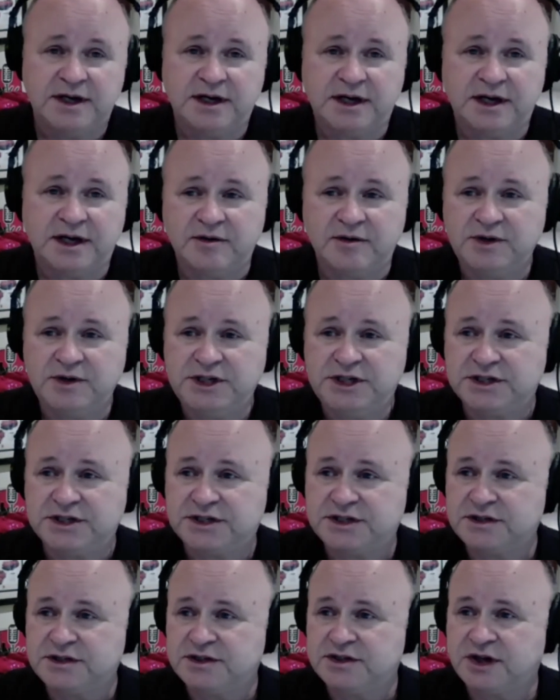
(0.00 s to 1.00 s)
We
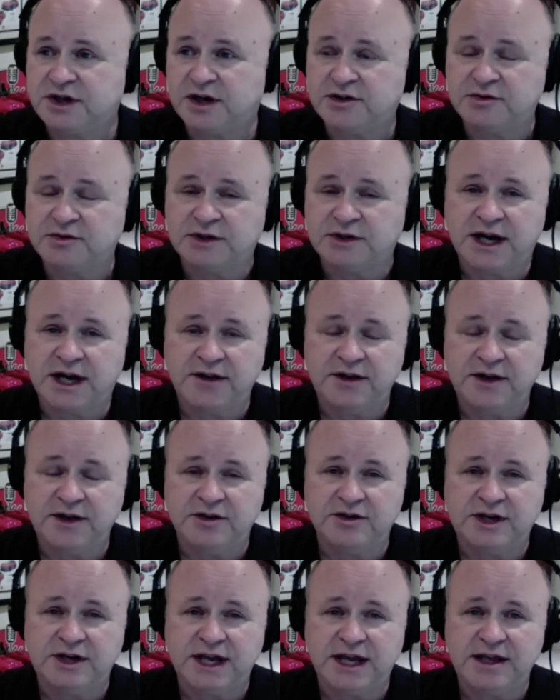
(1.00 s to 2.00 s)
just talked to a guy the
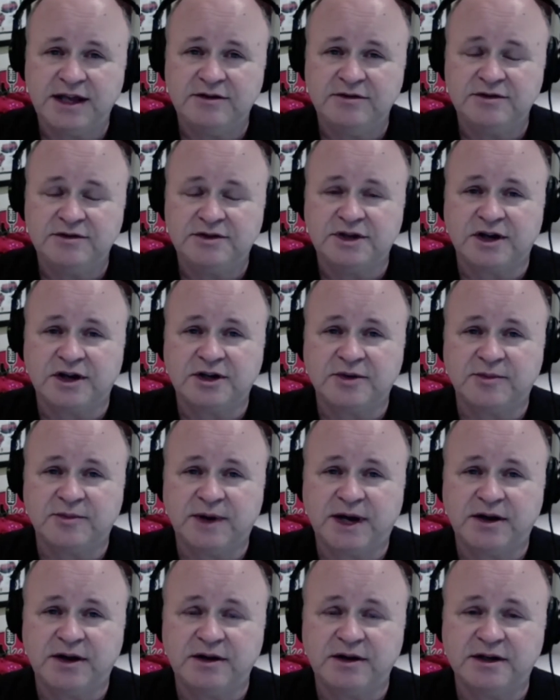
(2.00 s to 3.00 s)
other day who talked
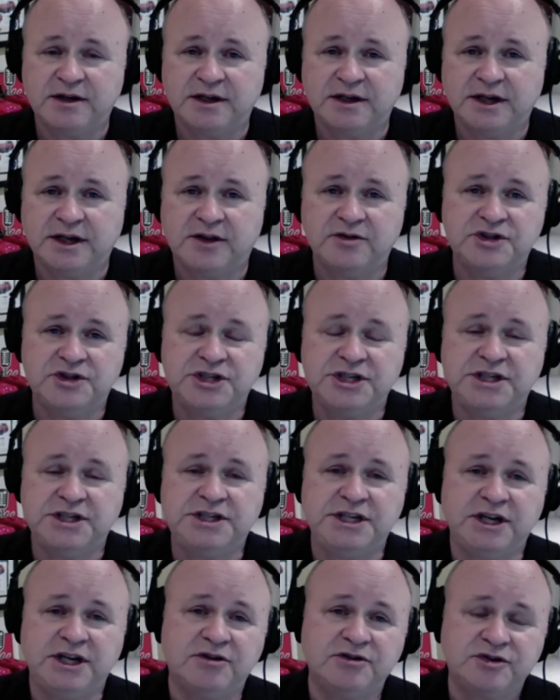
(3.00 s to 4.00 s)
about another
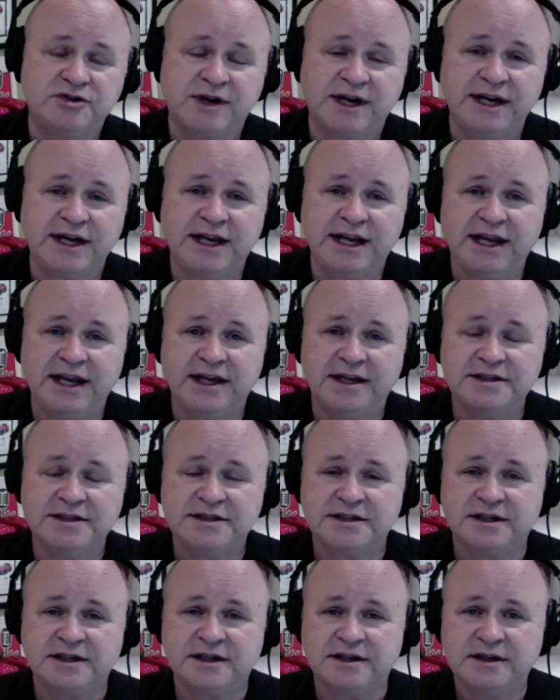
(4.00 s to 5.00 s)
GTO trading
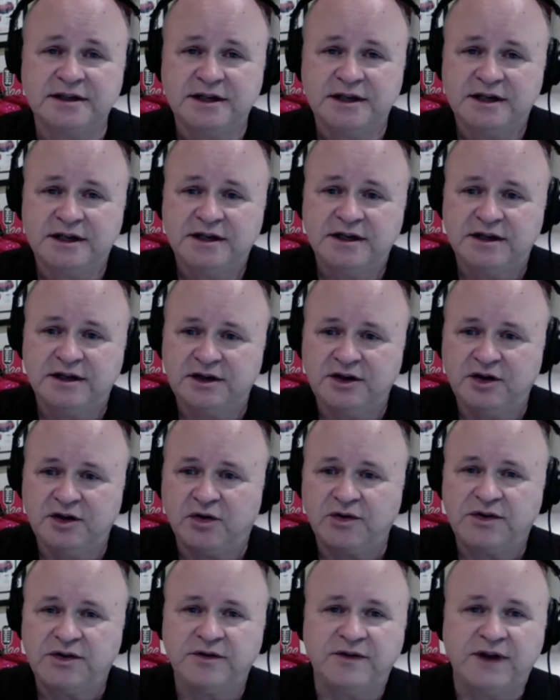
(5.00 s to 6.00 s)
hands
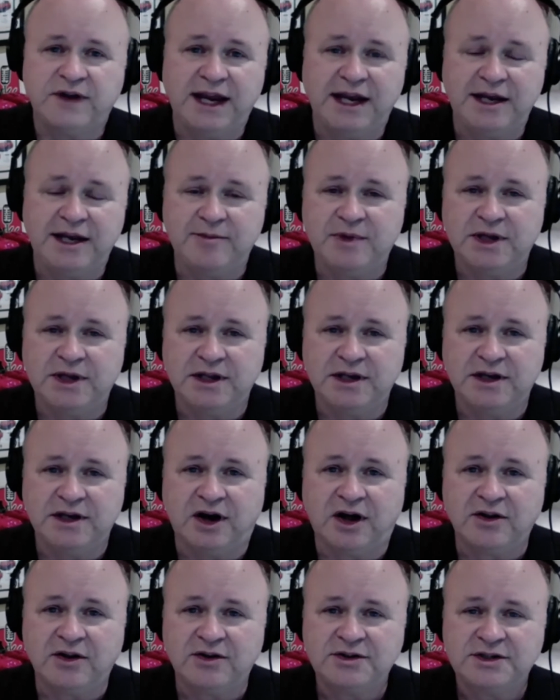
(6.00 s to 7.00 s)
north of $80 million.
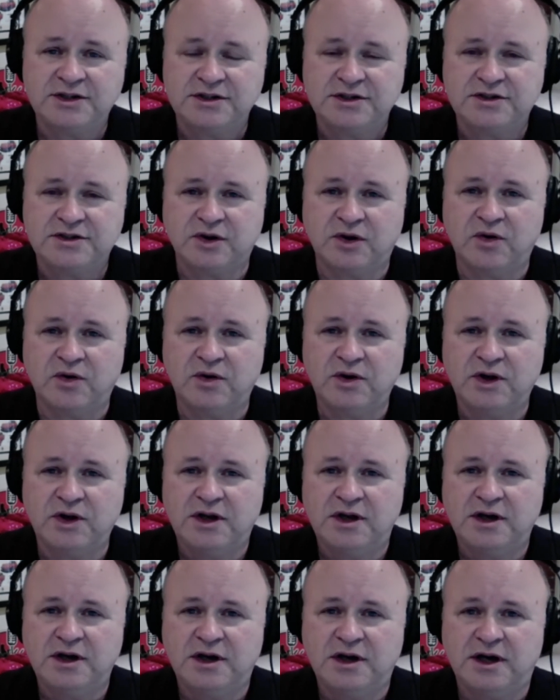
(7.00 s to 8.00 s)
So
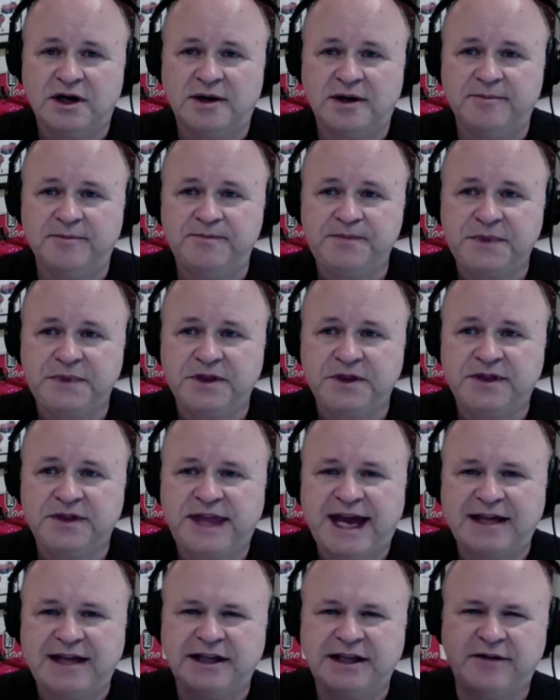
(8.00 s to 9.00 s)

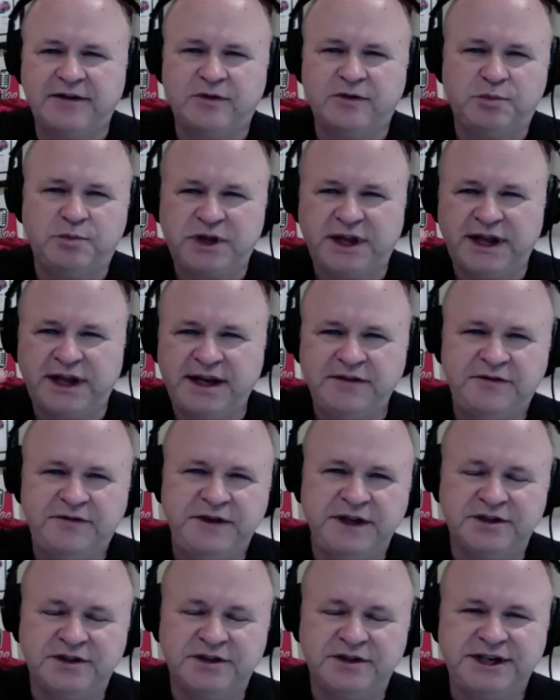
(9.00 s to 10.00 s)
that level playing
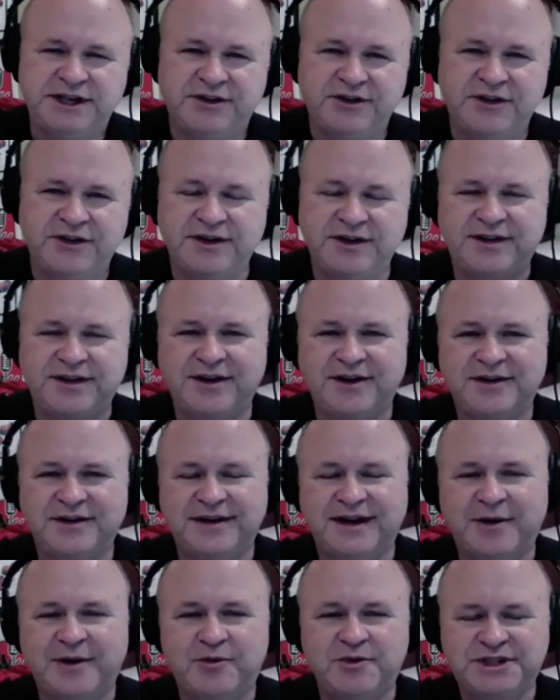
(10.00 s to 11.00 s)
field, you know, they're
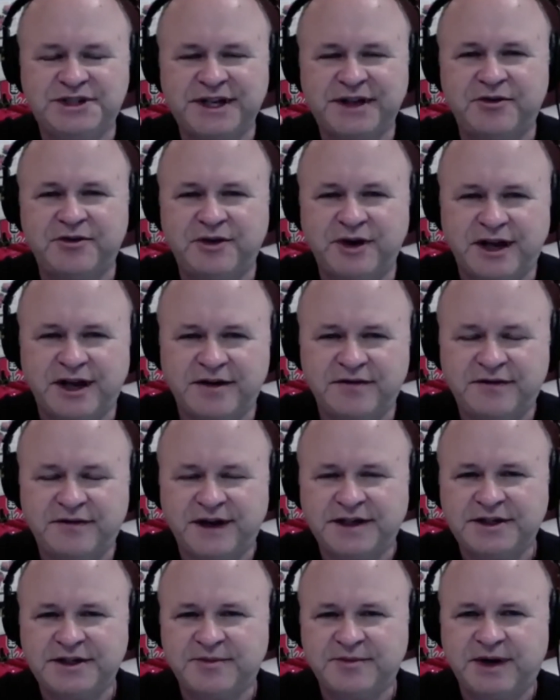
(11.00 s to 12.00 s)
I won't say they're not
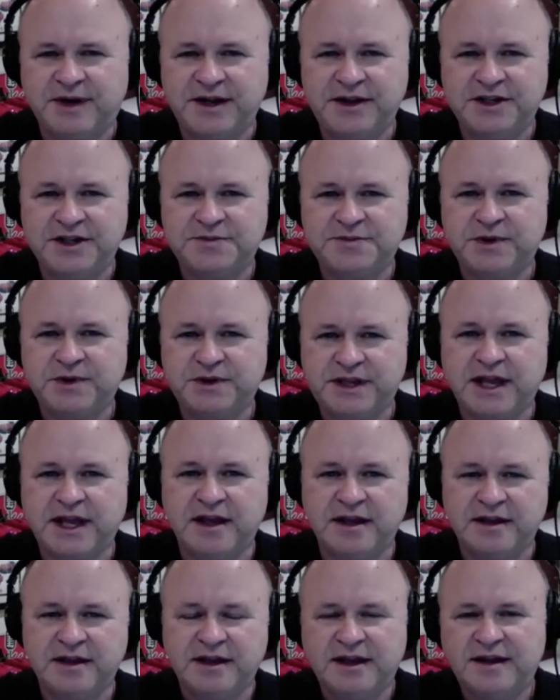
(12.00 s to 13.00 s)
affected by this, but
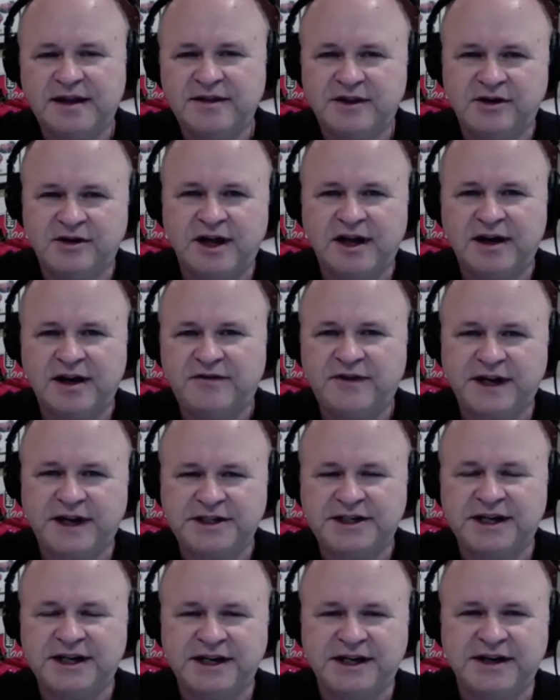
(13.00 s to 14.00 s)
they're not
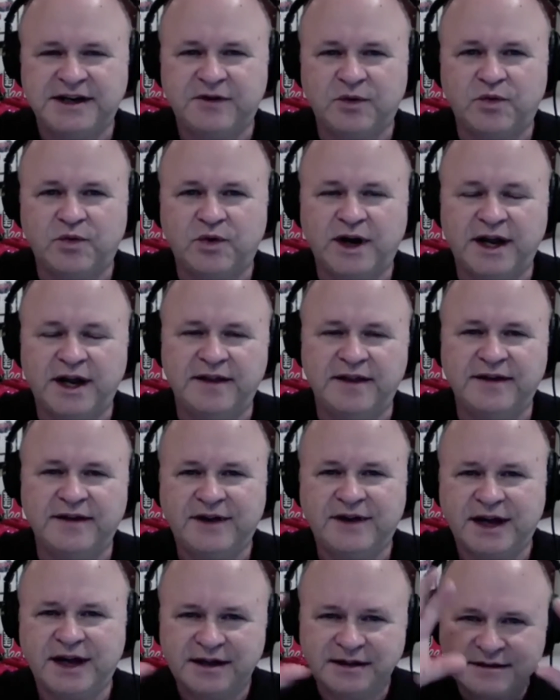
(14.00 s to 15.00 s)
affected in a different way. They've
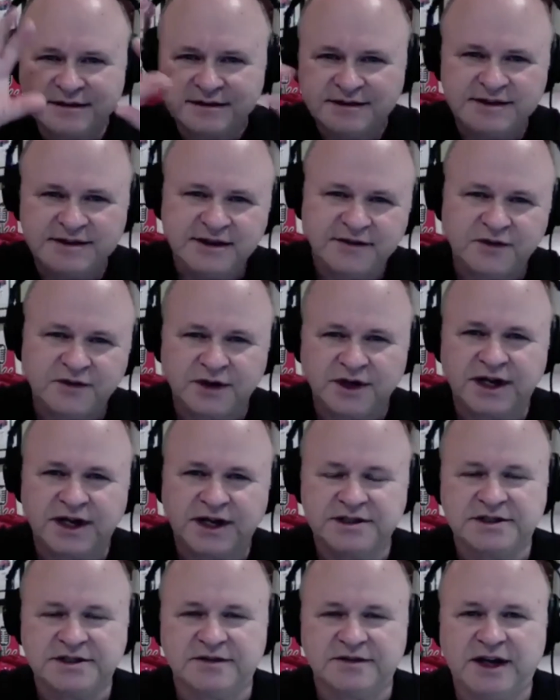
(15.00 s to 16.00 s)
got different
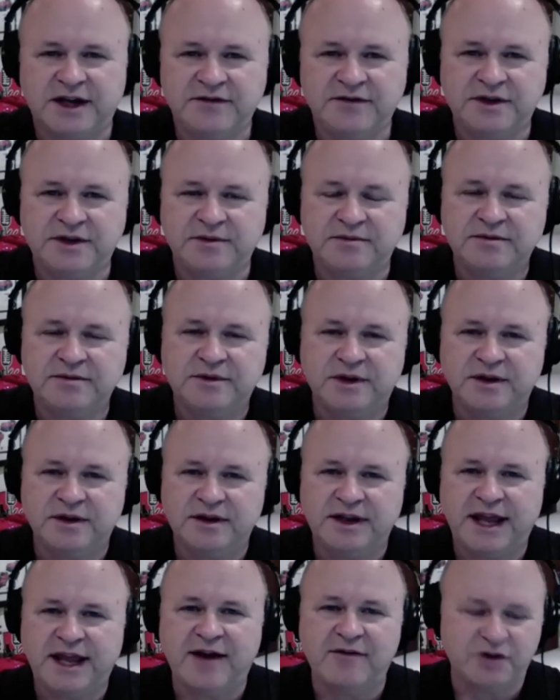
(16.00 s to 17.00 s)
kinds of life than the
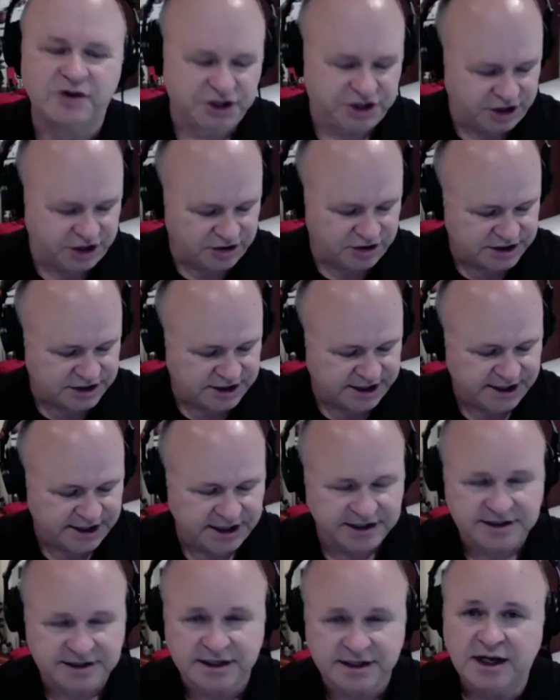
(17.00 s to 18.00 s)
average Joes like
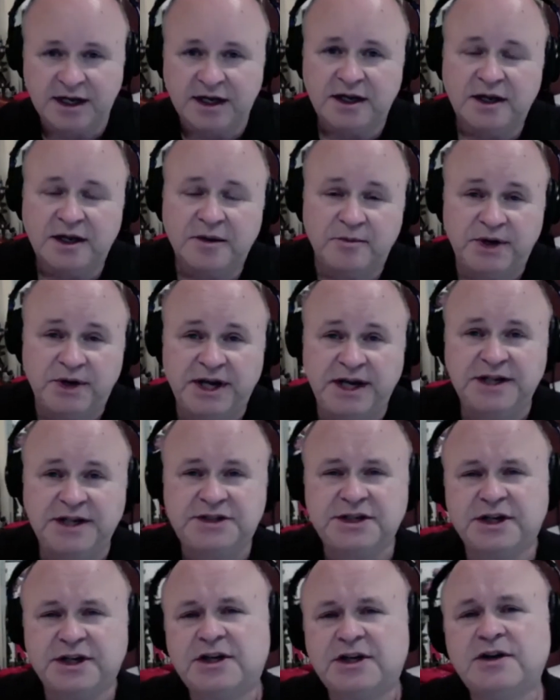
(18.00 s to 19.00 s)
us. But it's
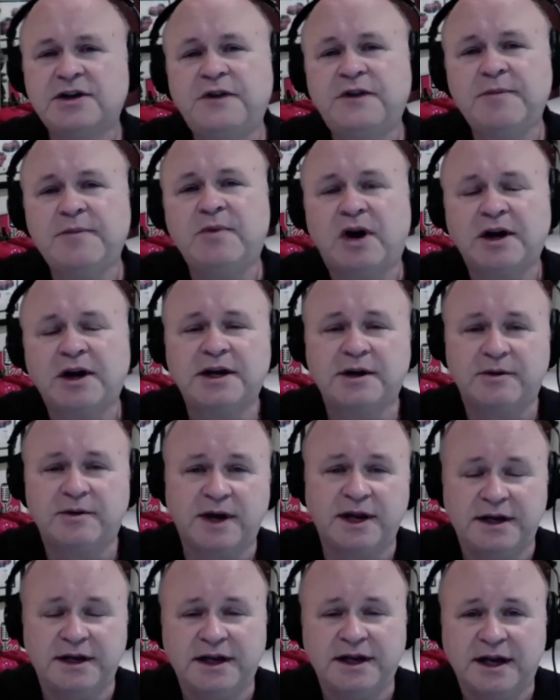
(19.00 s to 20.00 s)
a goofy market
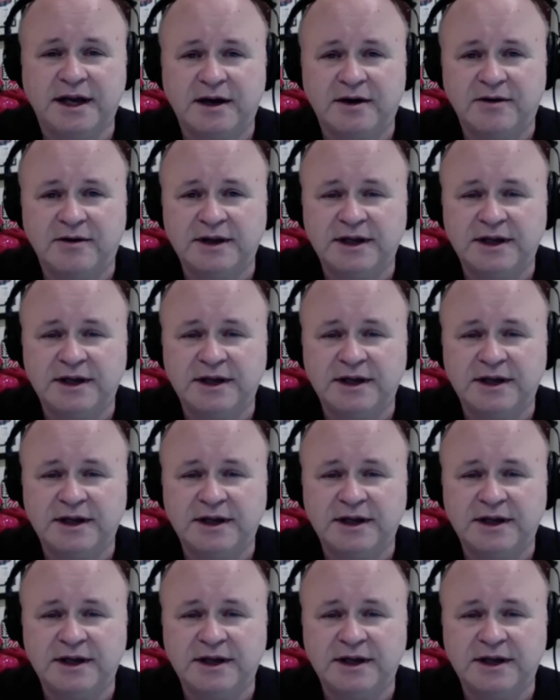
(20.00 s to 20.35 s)
right now.